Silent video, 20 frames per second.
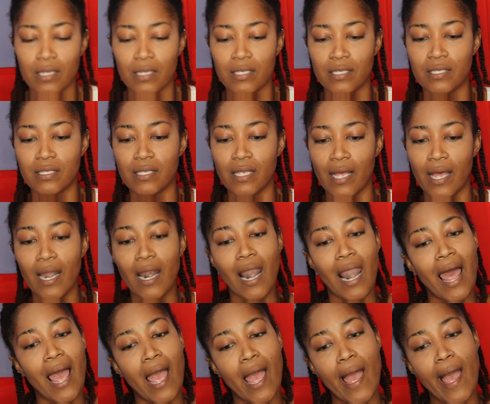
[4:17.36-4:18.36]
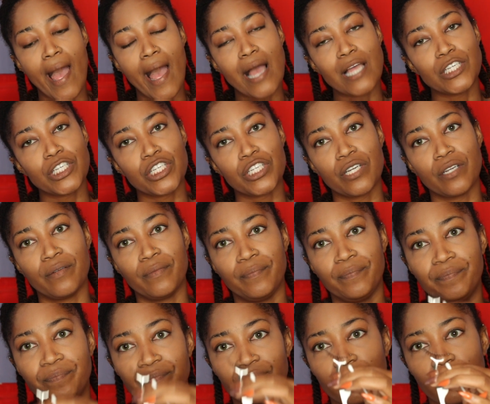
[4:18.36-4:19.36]
said lash
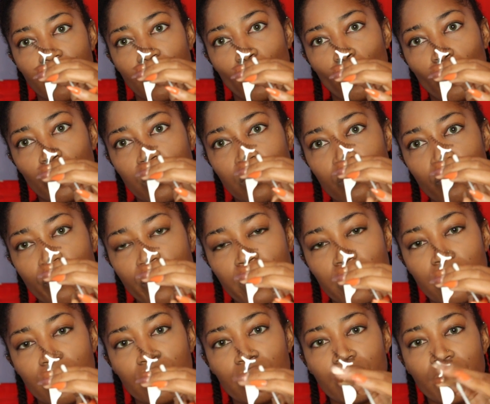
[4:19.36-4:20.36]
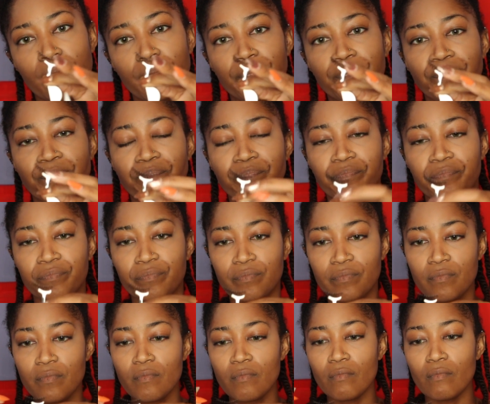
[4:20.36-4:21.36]
with the tweezers.
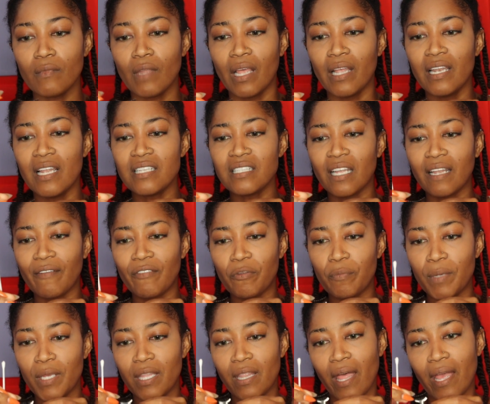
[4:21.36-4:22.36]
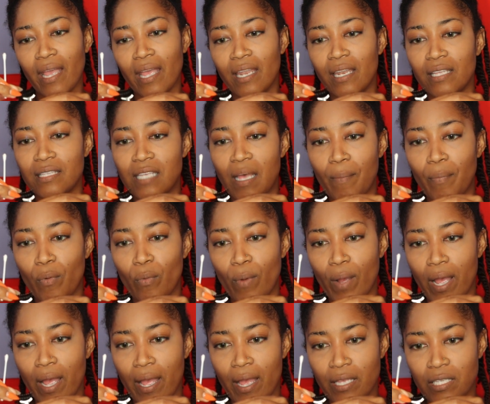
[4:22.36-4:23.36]
It doesn't have to be like any type of
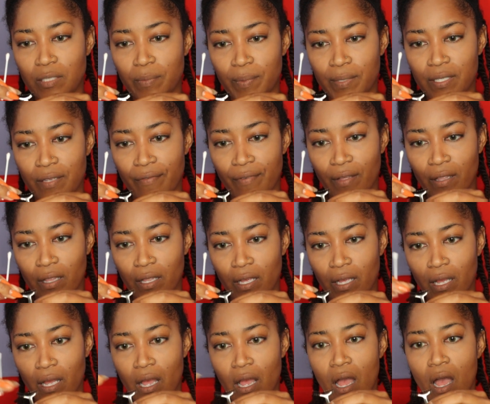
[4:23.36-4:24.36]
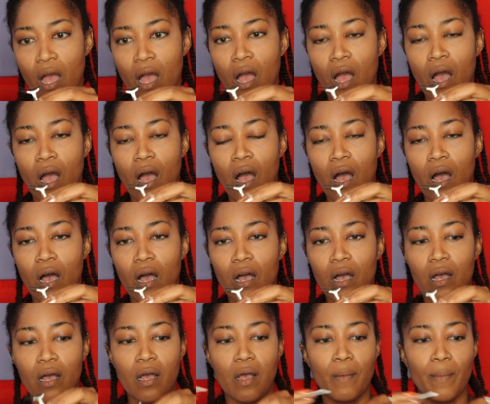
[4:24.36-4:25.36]
way specifically.
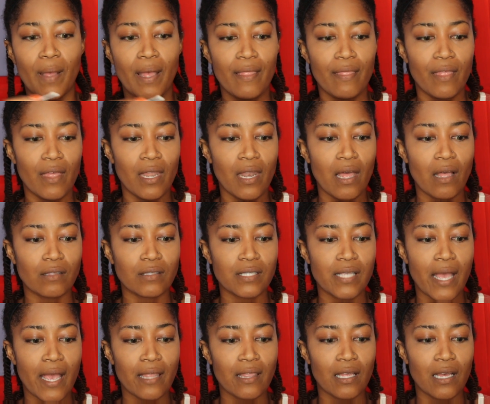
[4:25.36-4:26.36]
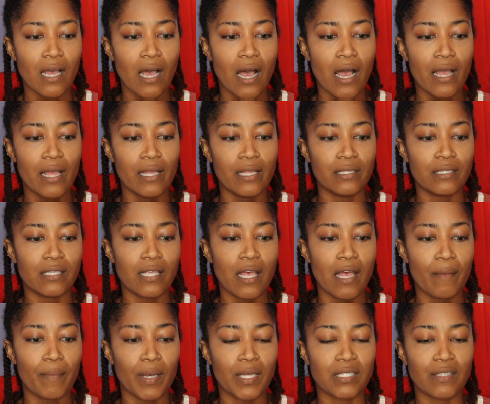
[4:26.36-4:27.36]
Then I'll take the cotton
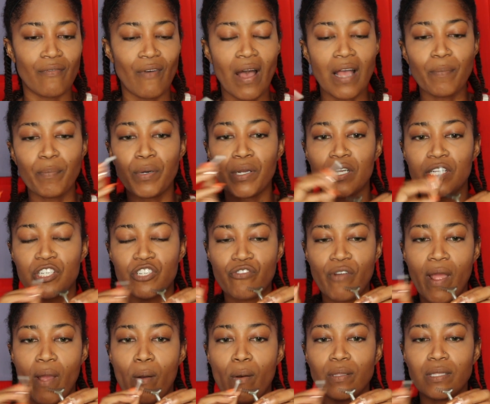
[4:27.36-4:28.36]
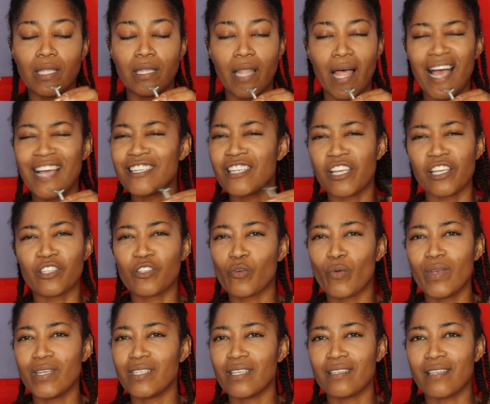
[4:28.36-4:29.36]
tip because if I put it straight on the lash, it
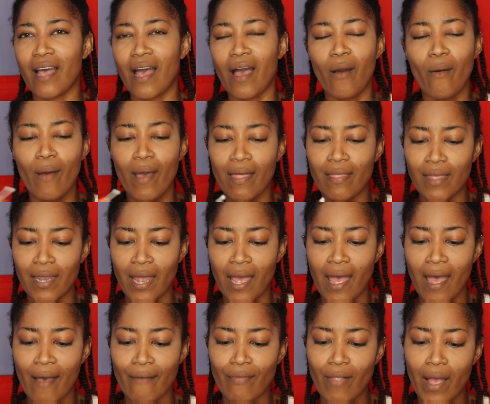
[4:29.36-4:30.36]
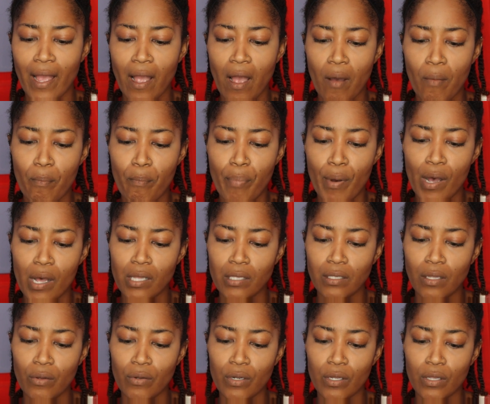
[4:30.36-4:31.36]
squeezes out and then I have like a
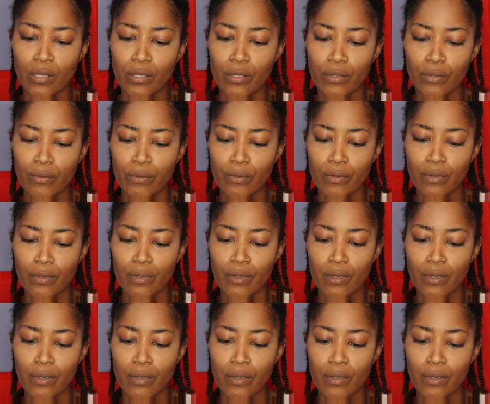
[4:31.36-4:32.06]
buttload of glue.